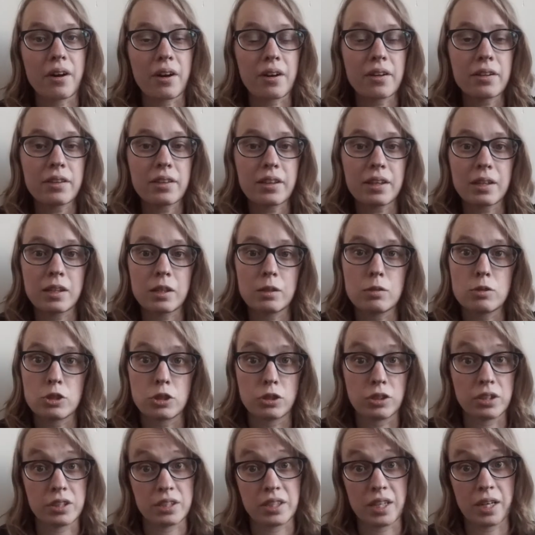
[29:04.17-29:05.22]
I think
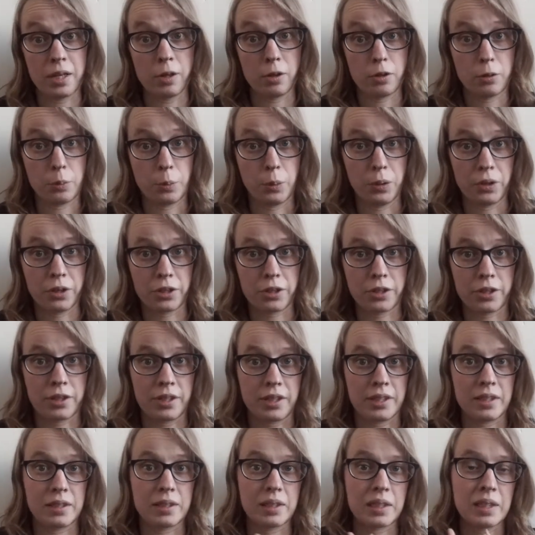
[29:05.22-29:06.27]
usually they are worth
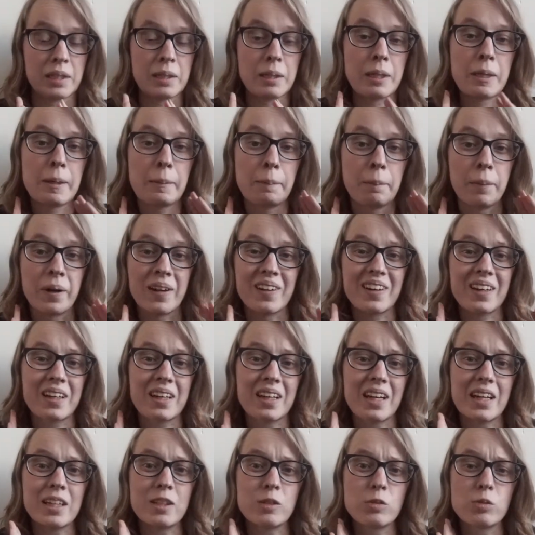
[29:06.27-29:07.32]
it, but I
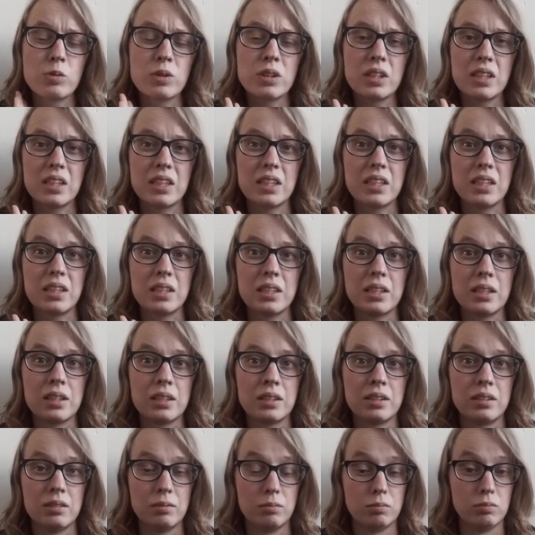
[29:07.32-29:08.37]
can't really
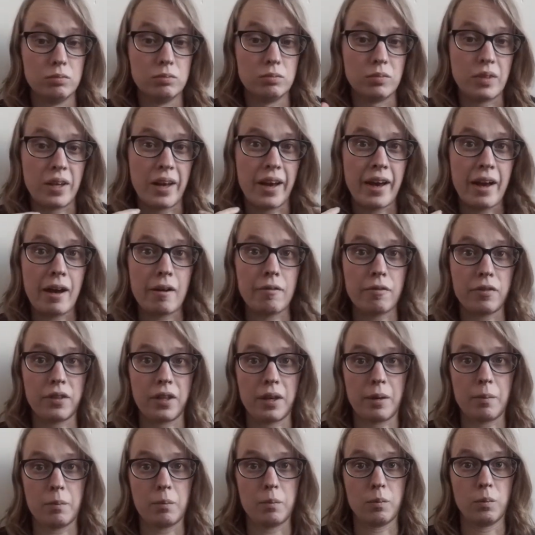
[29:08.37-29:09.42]
have
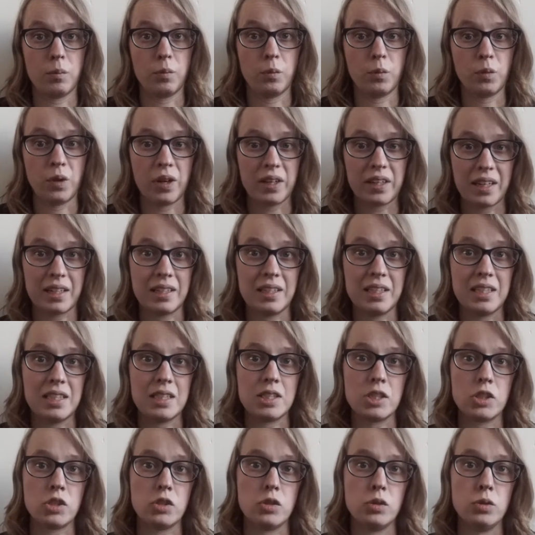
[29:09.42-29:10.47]
them when I
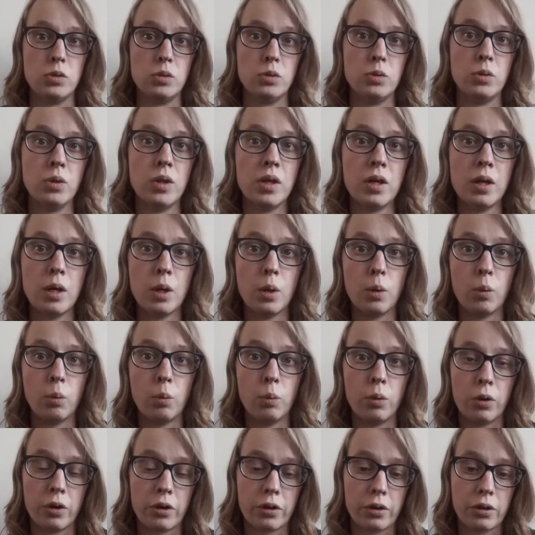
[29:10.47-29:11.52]
need to
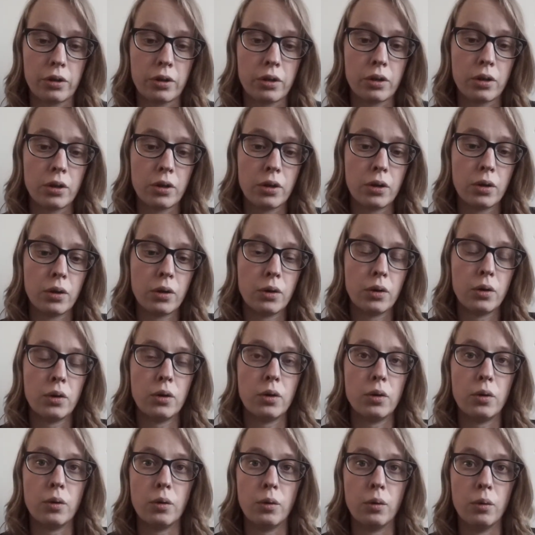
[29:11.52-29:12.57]
work
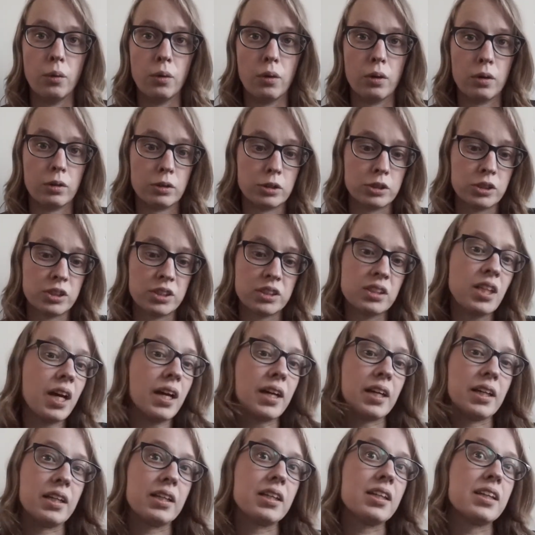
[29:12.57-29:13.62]
or
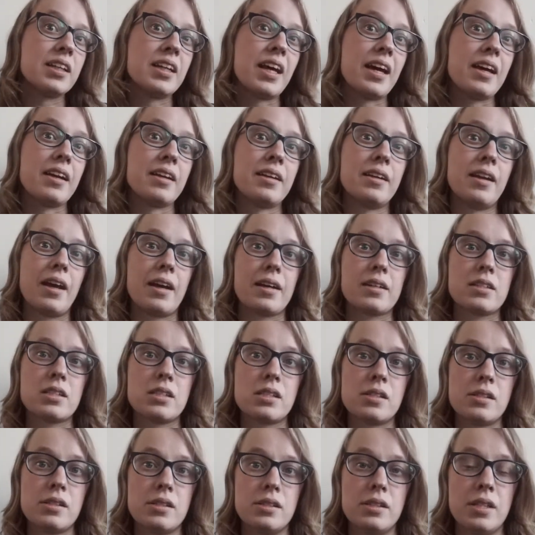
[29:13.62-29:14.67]
study the
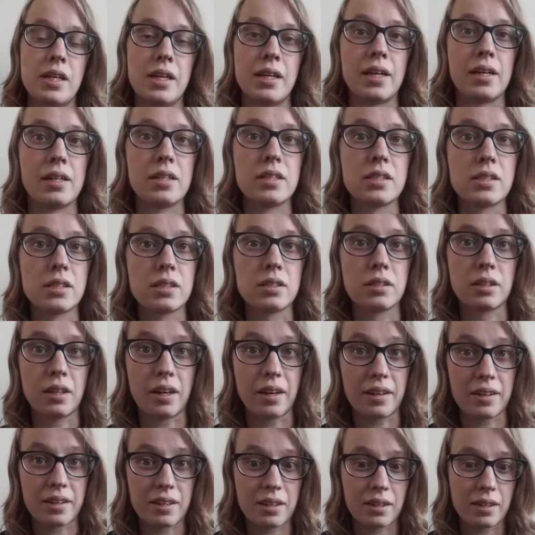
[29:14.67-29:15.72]
next days.
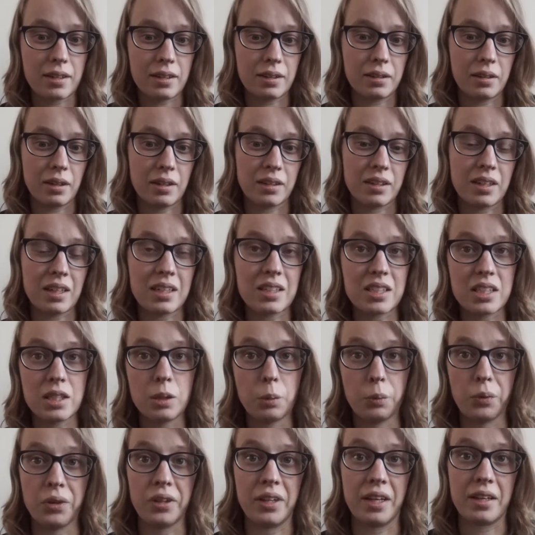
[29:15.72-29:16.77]
I can deal
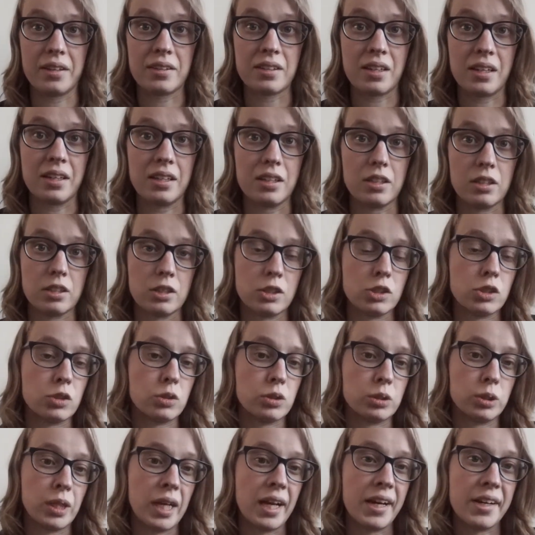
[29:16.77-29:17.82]
with that tiredness or
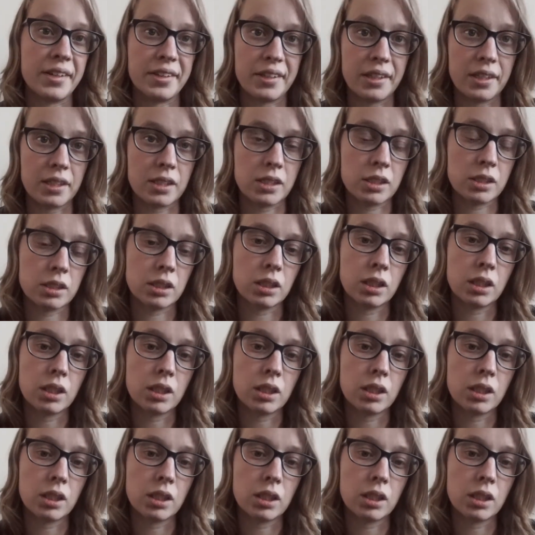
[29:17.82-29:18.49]
the headaches.